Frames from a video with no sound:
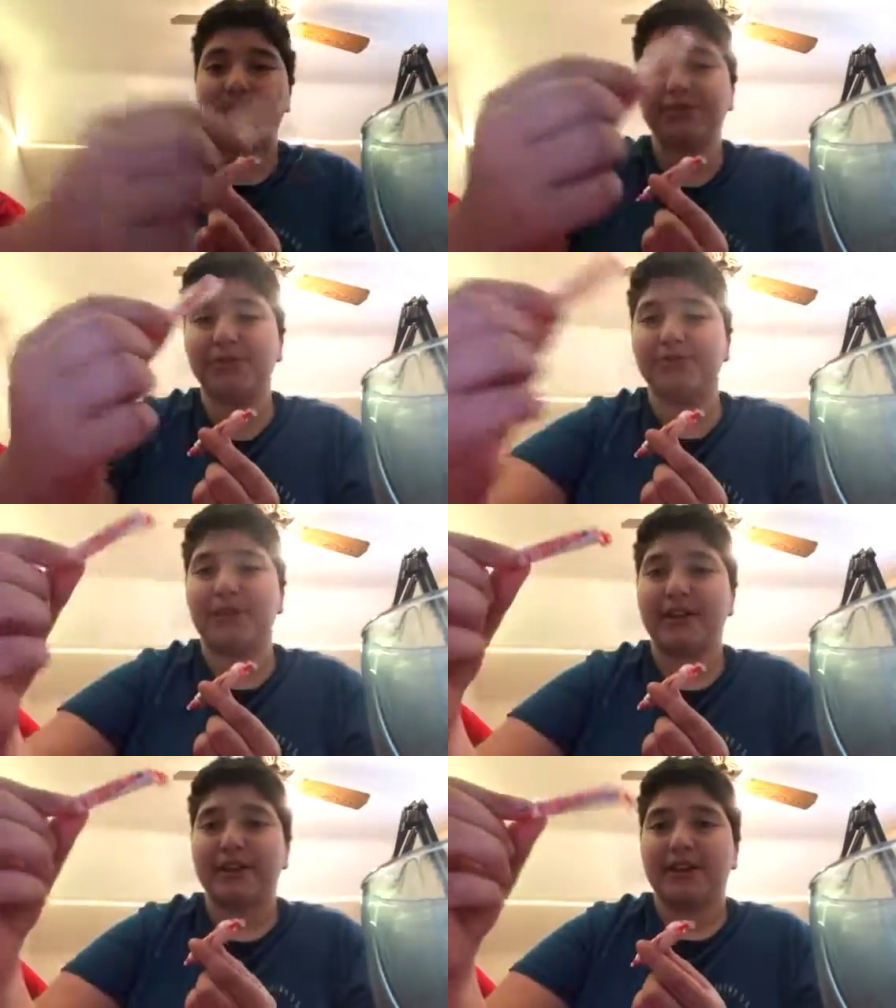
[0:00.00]
So
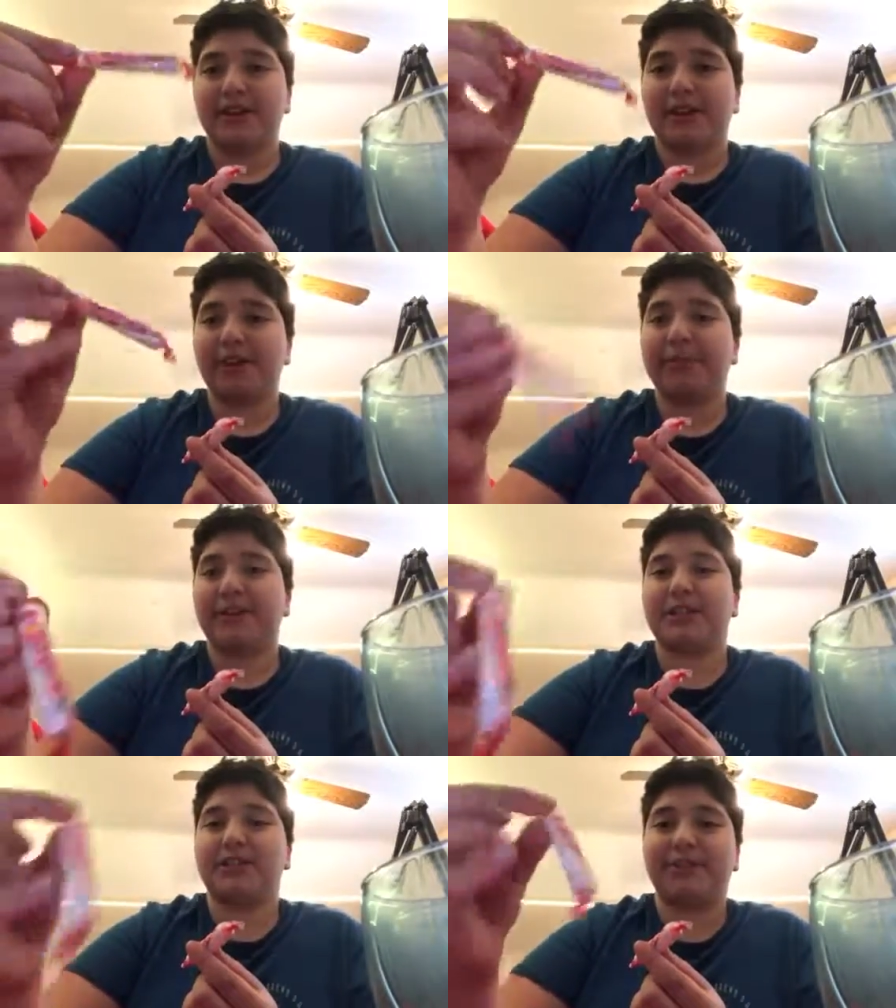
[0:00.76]
all you
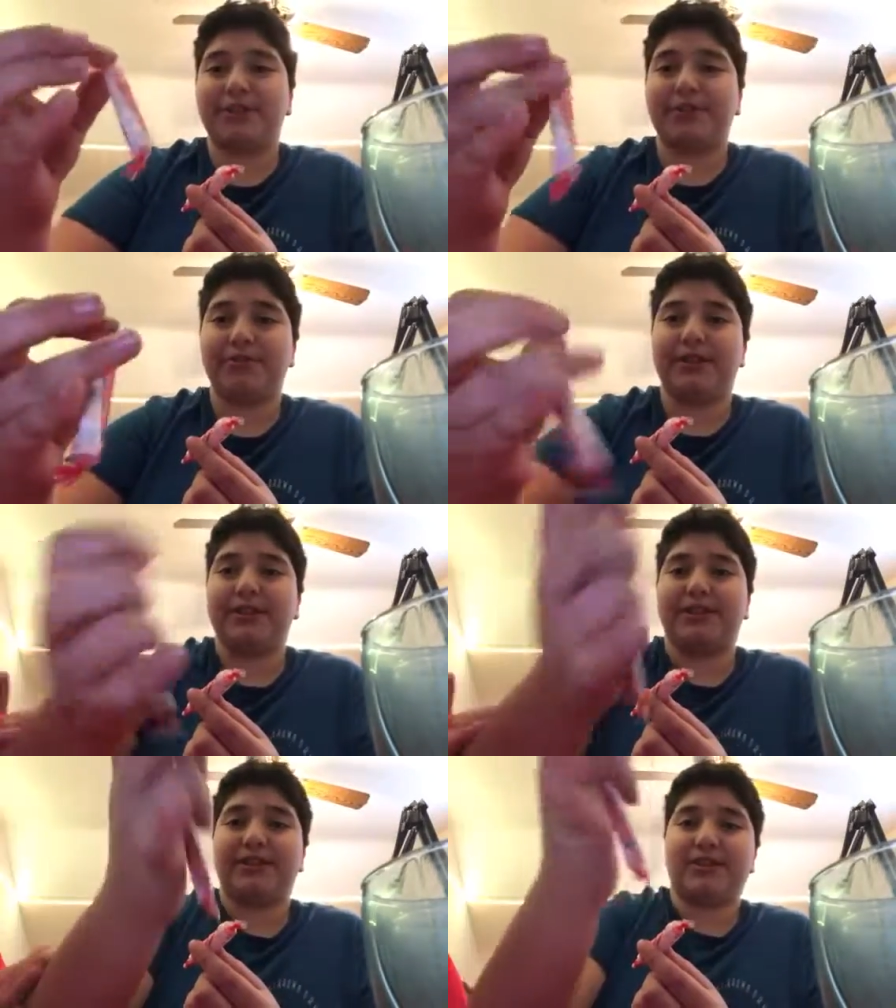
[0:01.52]
basically wanna do
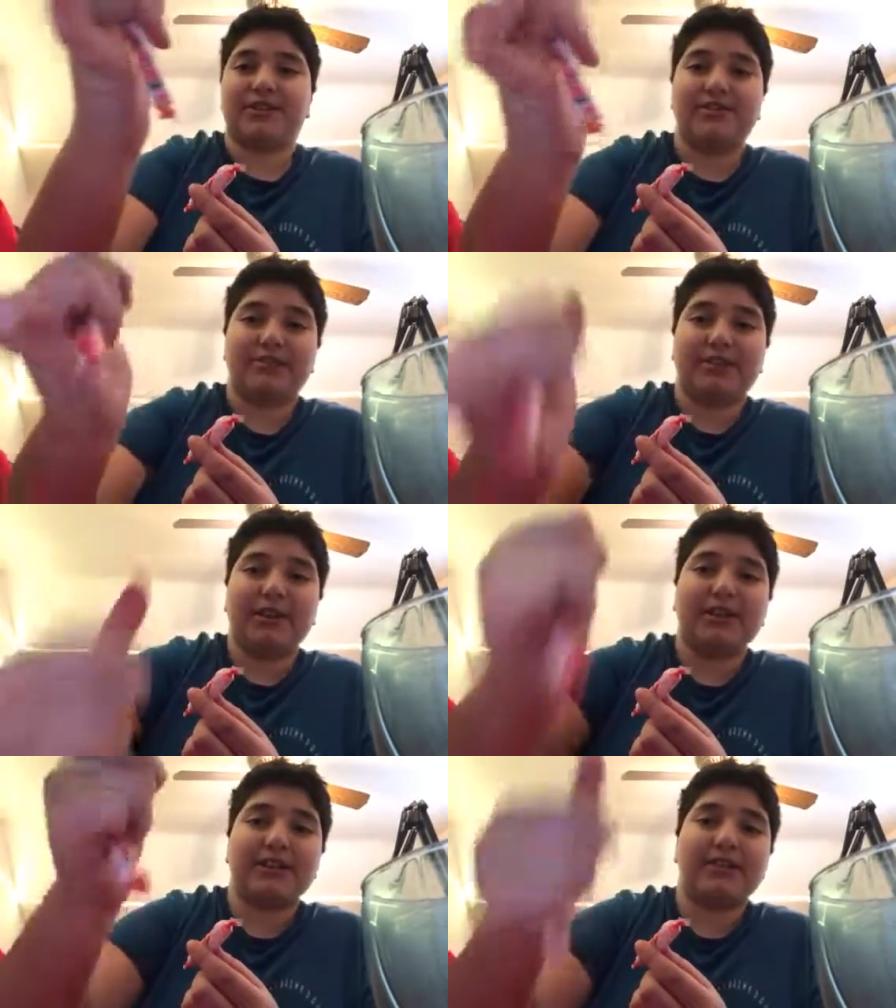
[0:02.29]
guys is just do
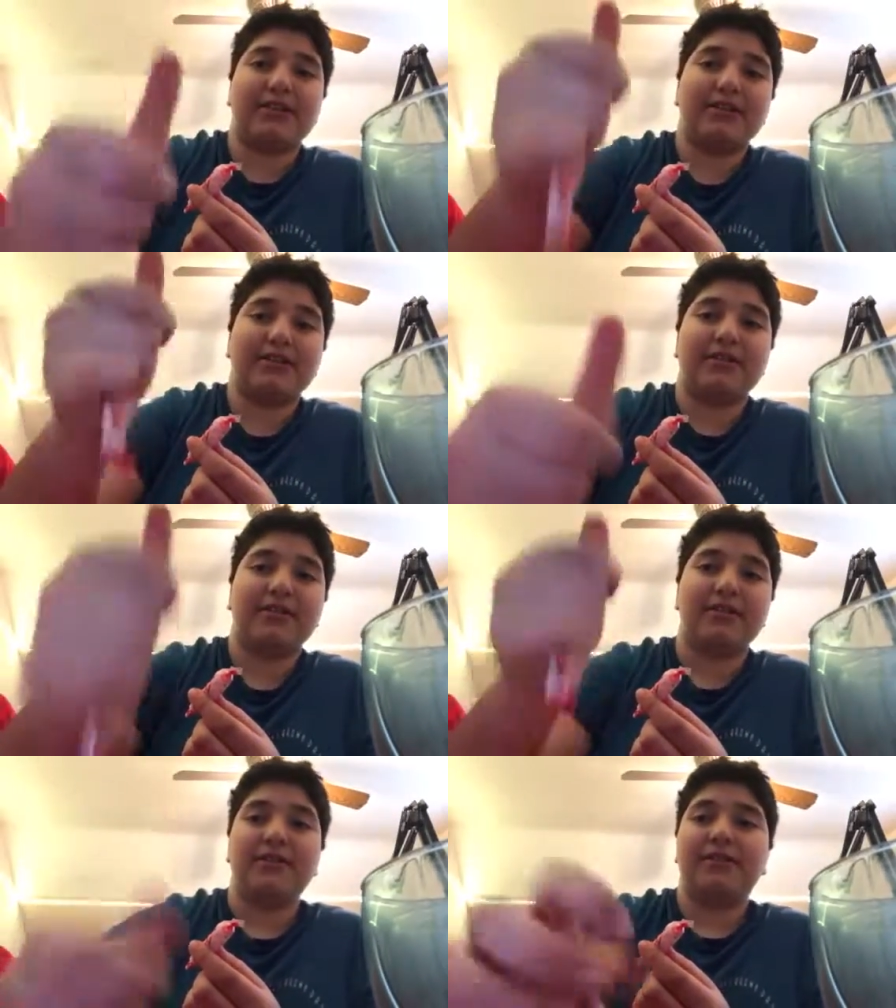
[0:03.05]
this
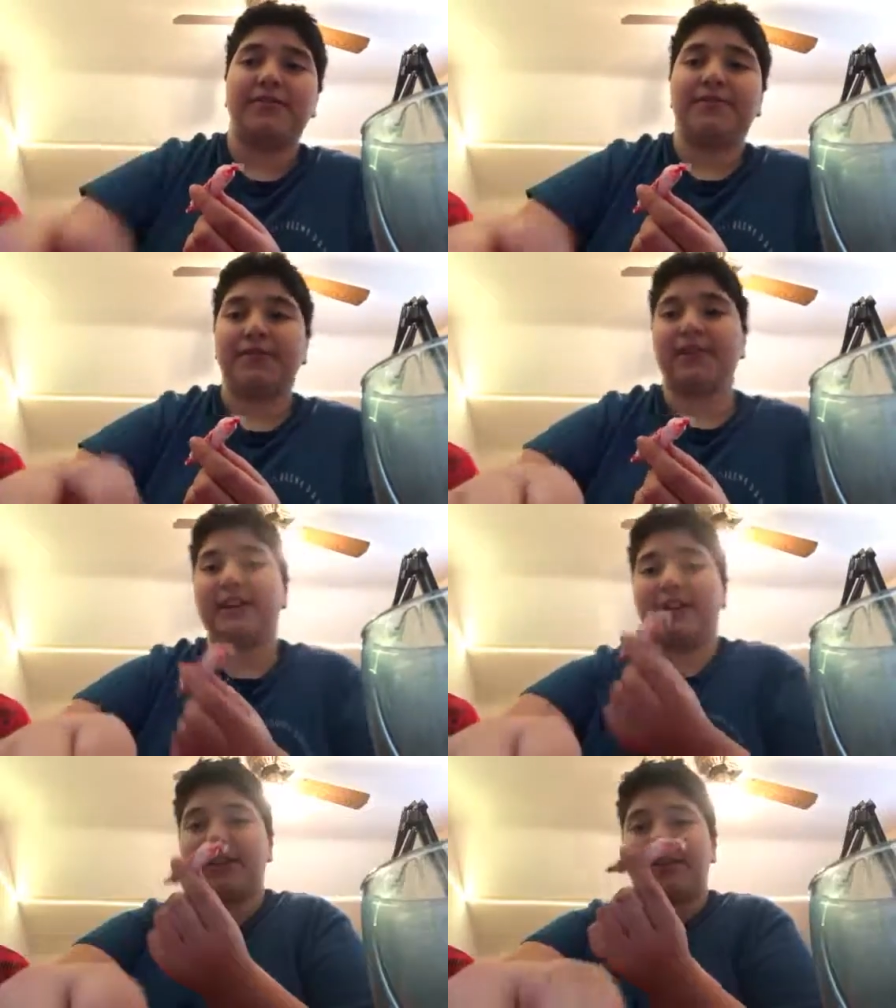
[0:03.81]

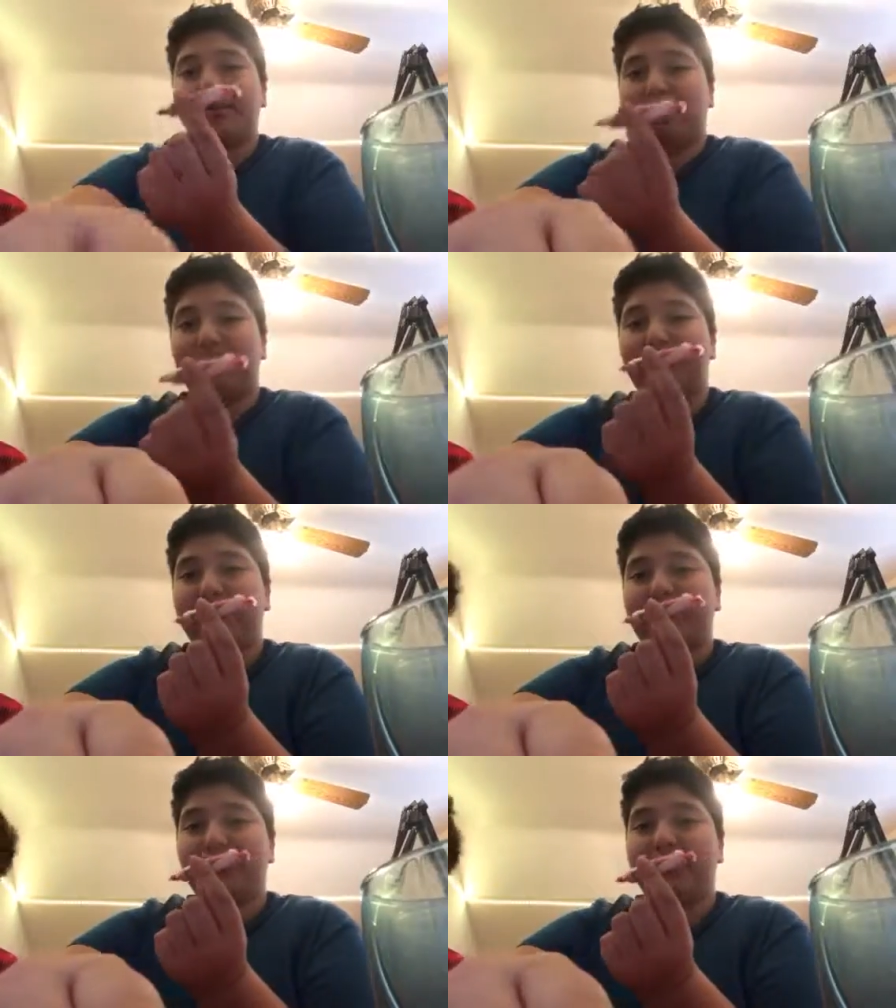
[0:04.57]
and then it'll come out
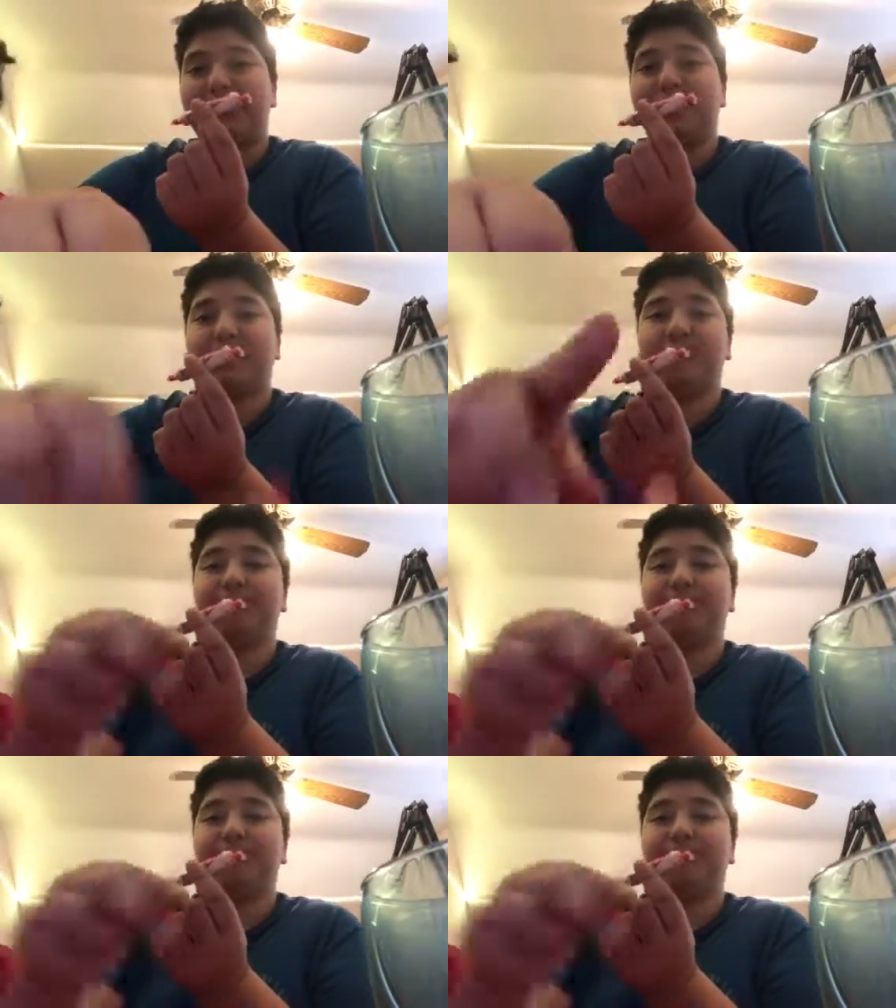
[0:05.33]
like this.